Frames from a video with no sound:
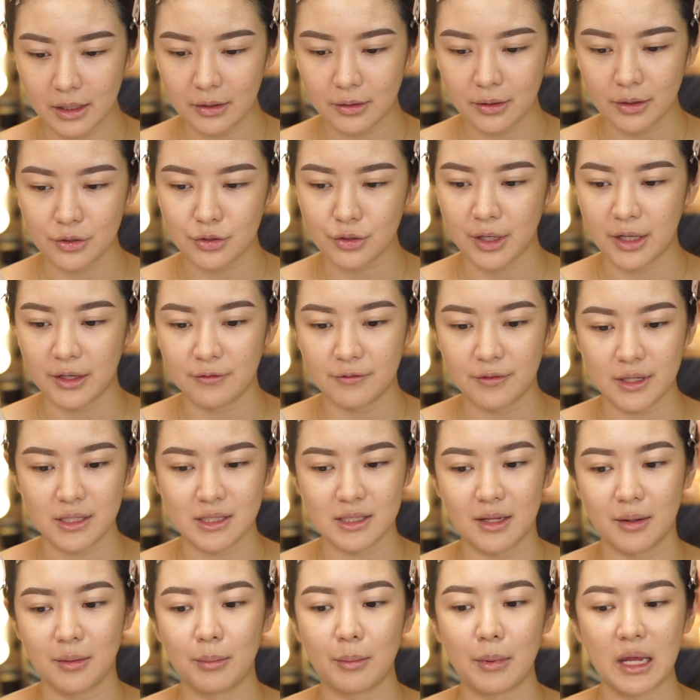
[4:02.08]
and try to
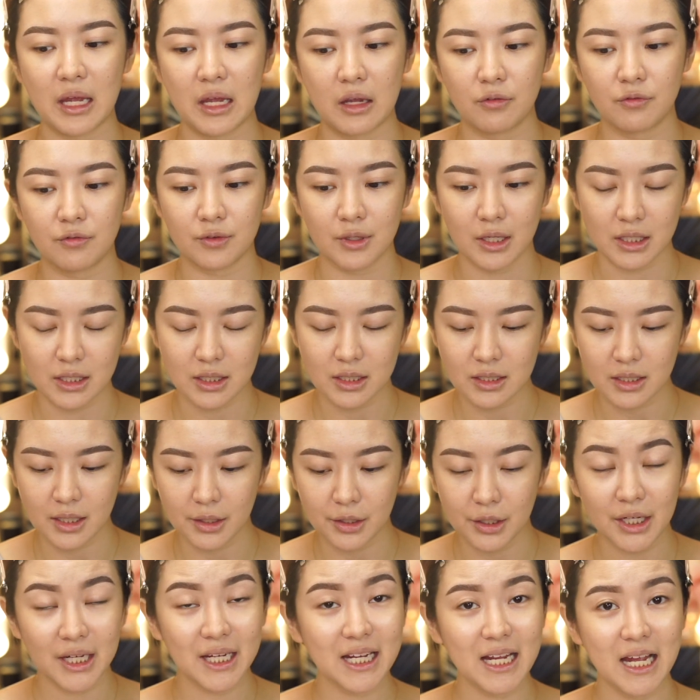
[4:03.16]
fix them if
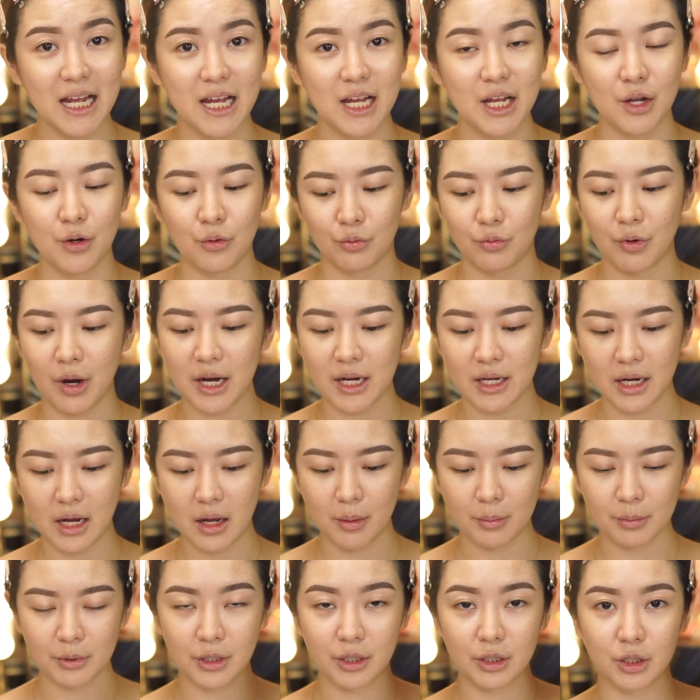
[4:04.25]
necessary. Right
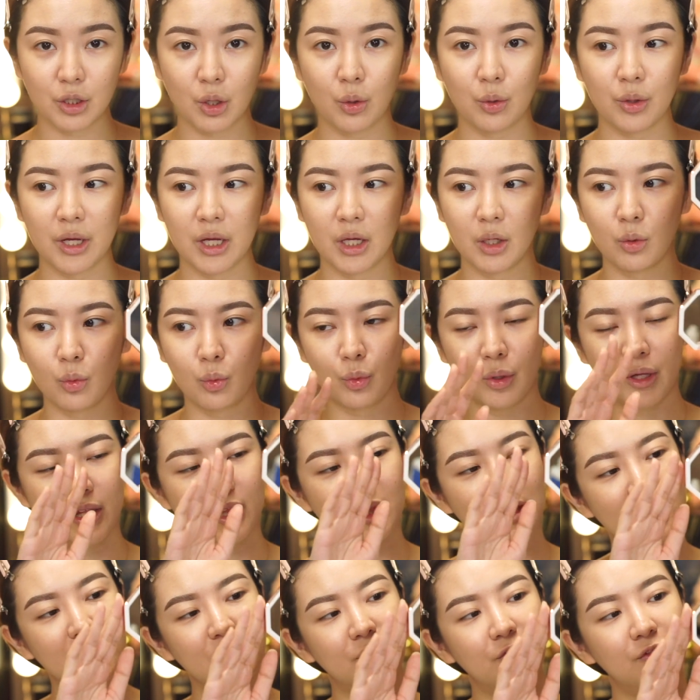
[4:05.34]
now I'm going to go in
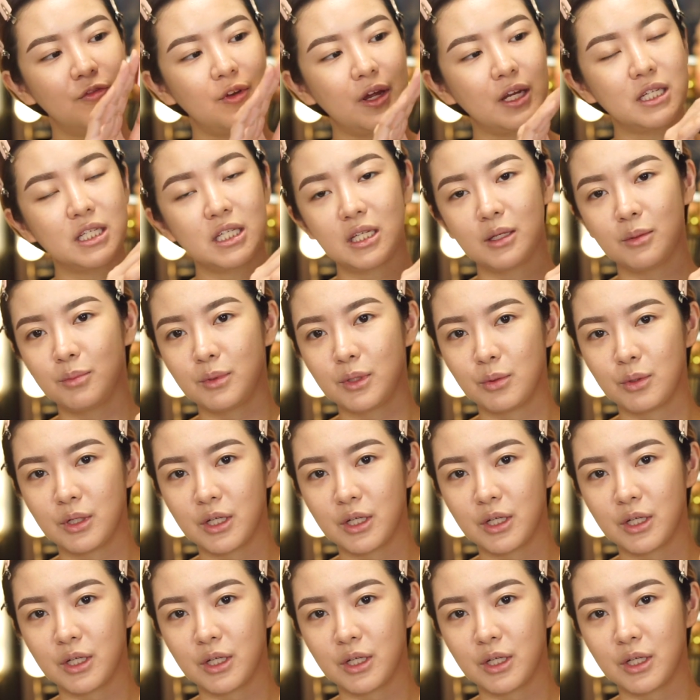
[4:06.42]
with the Fenty Beauty